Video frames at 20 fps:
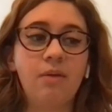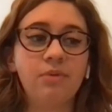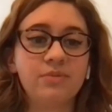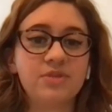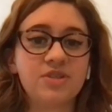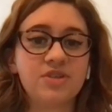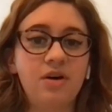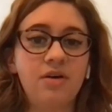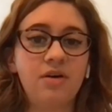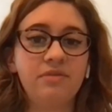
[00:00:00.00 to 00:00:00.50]

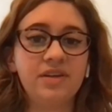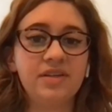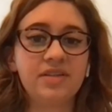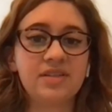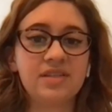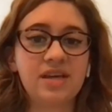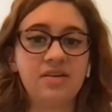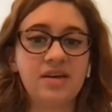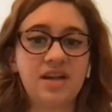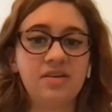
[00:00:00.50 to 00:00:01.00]
solving
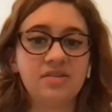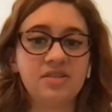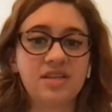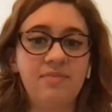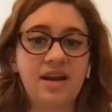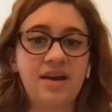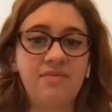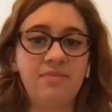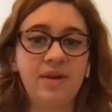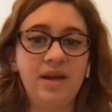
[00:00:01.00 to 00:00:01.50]
skills that
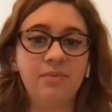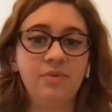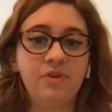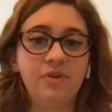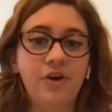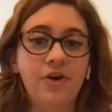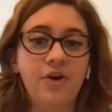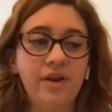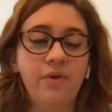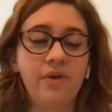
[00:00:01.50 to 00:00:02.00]
I've been able to
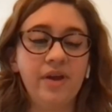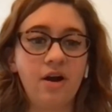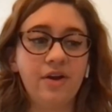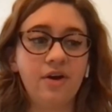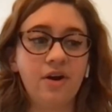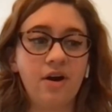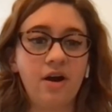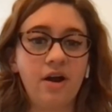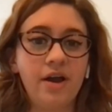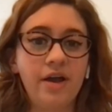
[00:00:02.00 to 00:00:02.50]
hone in
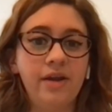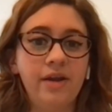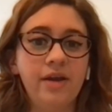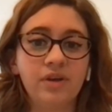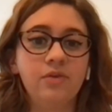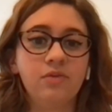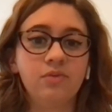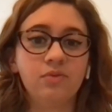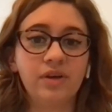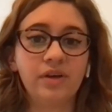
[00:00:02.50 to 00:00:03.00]
on and
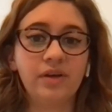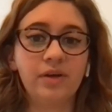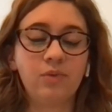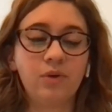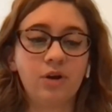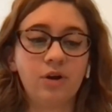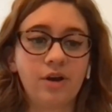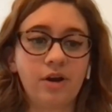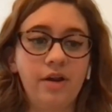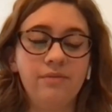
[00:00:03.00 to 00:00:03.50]
really
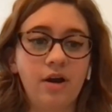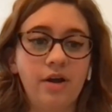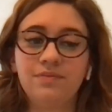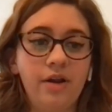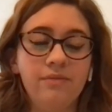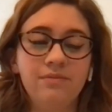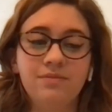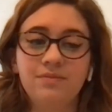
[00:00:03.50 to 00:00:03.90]
work on,